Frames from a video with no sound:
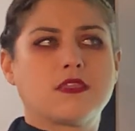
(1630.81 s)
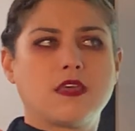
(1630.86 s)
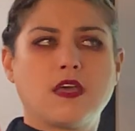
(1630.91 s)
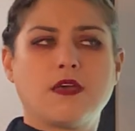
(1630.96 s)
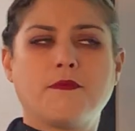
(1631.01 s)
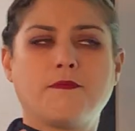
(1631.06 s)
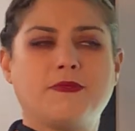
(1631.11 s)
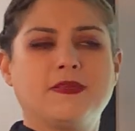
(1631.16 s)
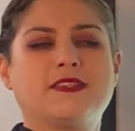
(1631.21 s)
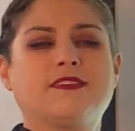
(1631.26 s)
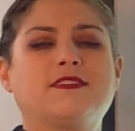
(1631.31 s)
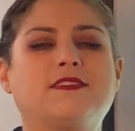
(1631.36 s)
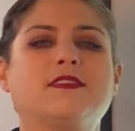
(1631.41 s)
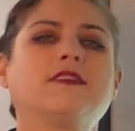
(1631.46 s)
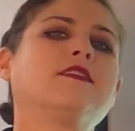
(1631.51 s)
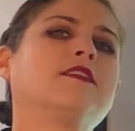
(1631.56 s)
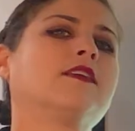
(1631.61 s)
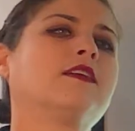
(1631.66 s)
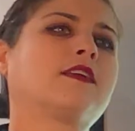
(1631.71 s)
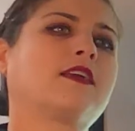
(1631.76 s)
the
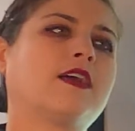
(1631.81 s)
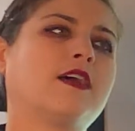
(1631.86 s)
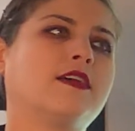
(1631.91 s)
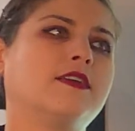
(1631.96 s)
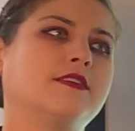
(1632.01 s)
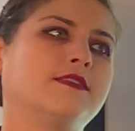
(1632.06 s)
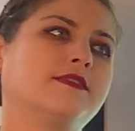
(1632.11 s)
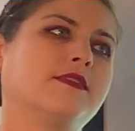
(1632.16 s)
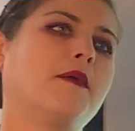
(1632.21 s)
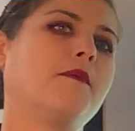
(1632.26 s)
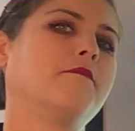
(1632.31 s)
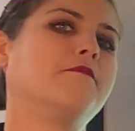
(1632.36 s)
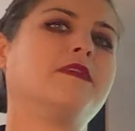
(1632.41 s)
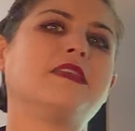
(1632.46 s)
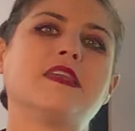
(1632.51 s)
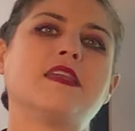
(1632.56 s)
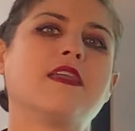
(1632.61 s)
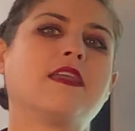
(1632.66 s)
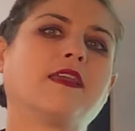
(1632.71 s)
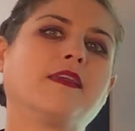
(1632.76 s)
basilicas
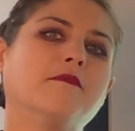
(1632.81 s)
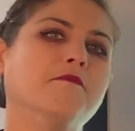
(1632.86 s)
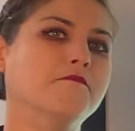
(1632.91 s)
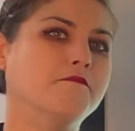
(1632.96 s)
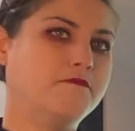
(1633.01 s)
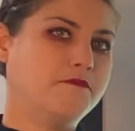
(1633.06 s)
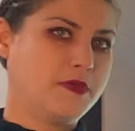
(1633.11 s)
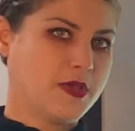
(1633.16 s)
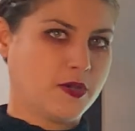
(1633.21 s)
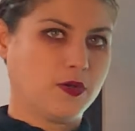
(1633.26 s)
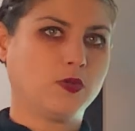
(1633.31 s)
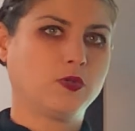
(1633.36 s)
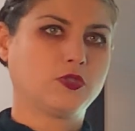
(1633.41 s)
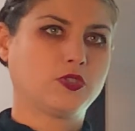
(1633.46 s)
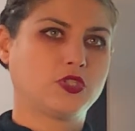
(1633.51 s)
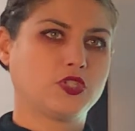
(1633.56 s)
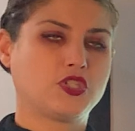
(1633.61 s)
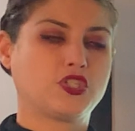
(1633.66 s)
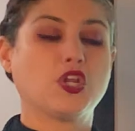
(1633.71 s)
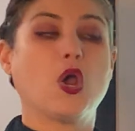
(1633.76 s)
being
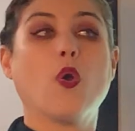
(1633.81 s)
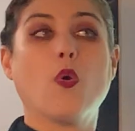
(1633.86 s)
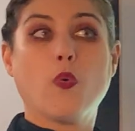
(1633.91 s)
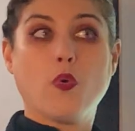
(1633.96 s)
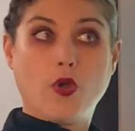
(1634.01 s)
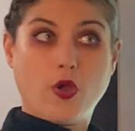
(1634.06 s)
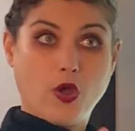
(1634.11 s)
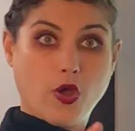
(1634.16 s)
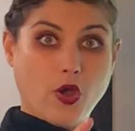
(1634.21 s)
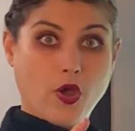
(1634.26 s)
built so